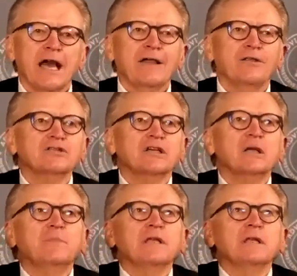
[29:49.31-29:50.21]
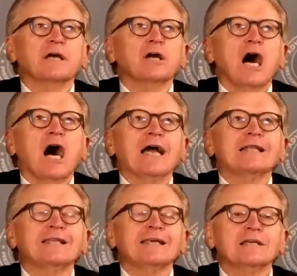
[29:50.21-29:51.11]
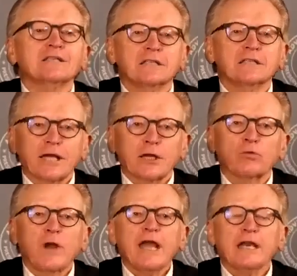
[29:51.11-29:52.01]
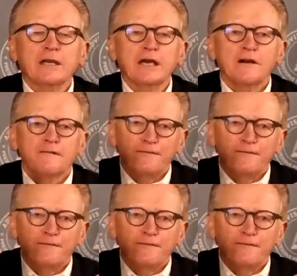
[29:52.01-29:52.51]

and there's going to be like ideas like rain